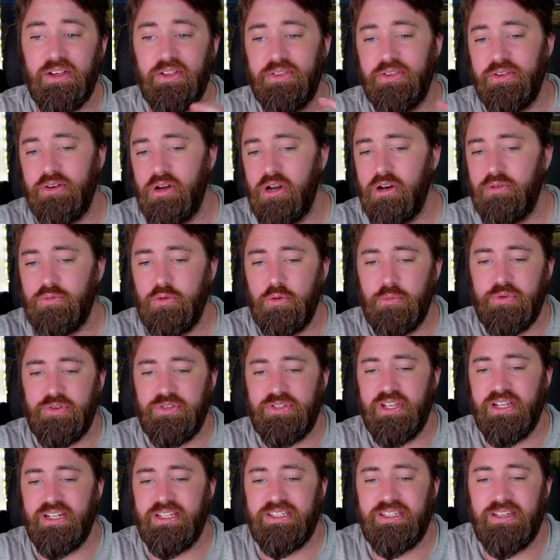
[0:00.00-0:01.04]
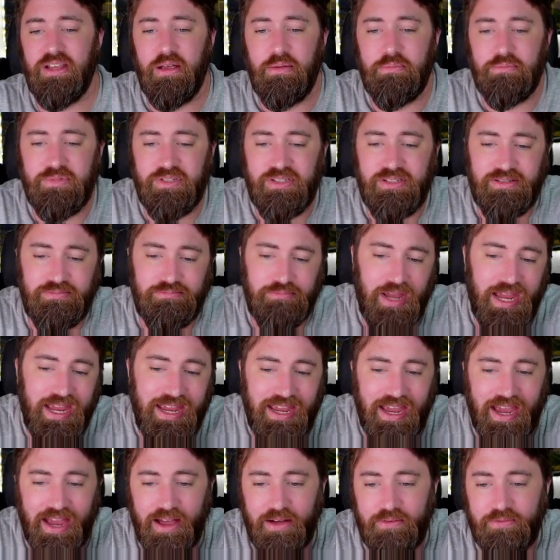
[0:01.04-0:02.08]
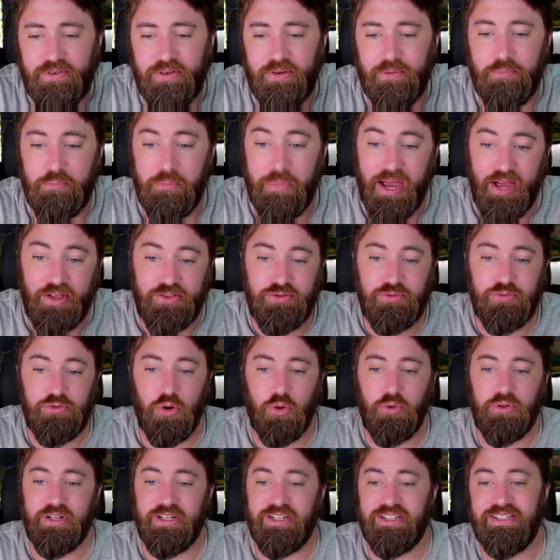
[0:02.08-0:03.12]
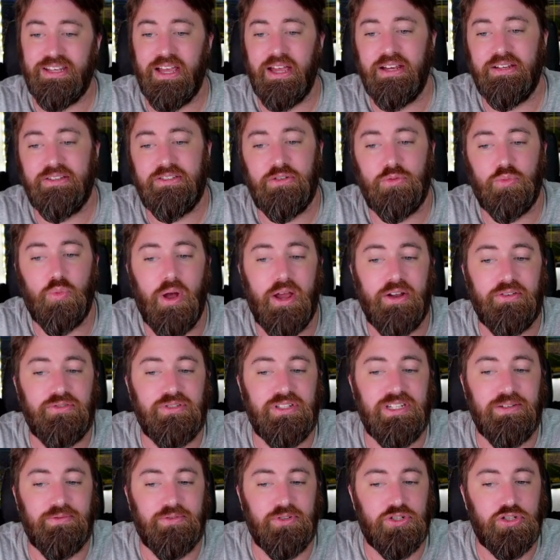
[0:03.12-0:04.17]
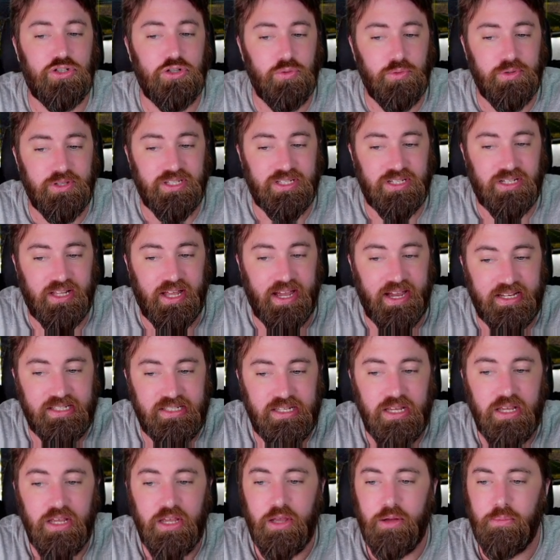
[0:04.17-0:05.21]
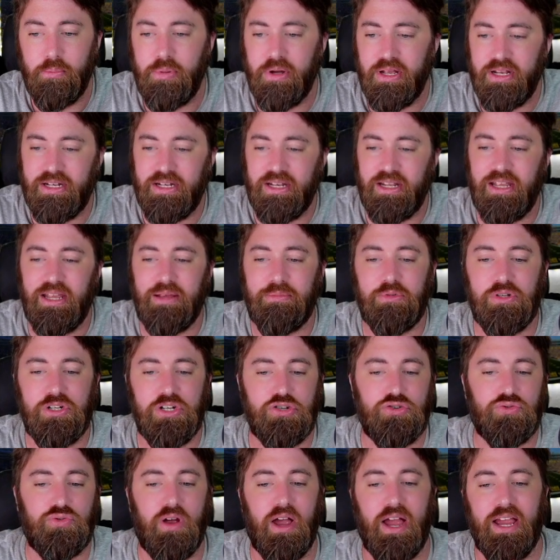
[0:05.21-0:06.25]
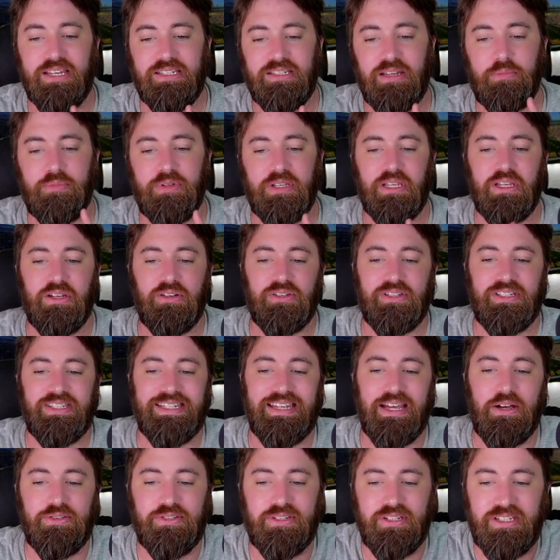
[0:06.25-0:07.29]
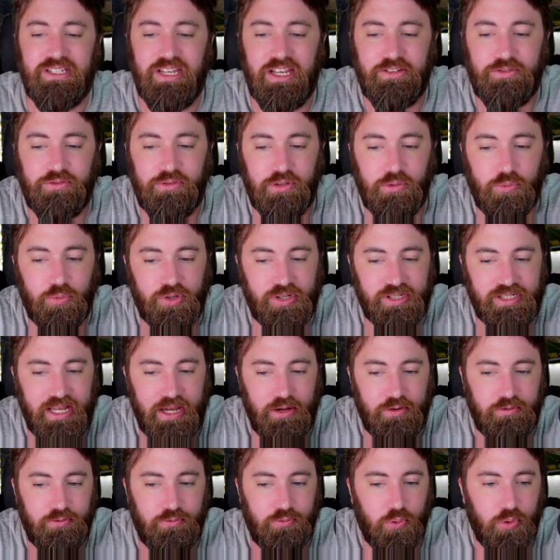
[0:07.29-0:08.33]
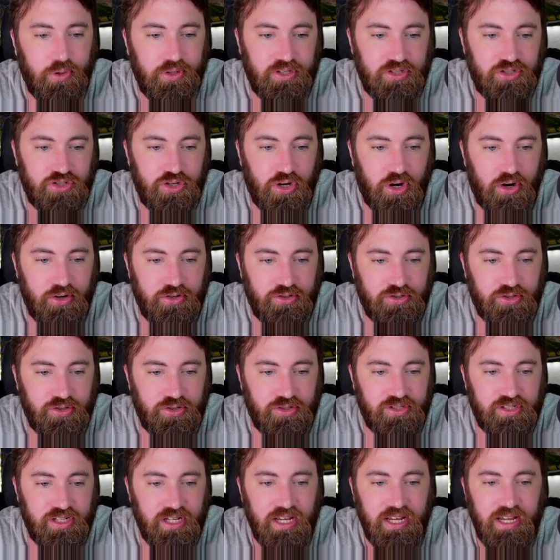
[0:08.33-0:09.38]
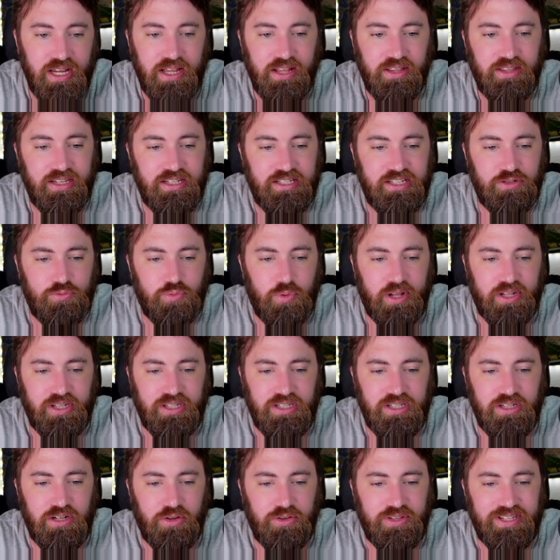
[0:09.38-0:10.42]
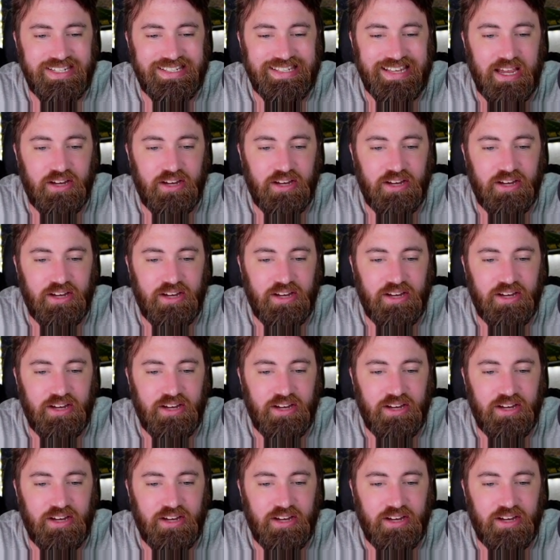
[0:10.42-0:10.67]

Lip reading: There are rumors that some may have Matthew Golden as high as their wide receiver 2 in this class, but I'm going to try something here and see how successful it works out for the Chargers. This is what, these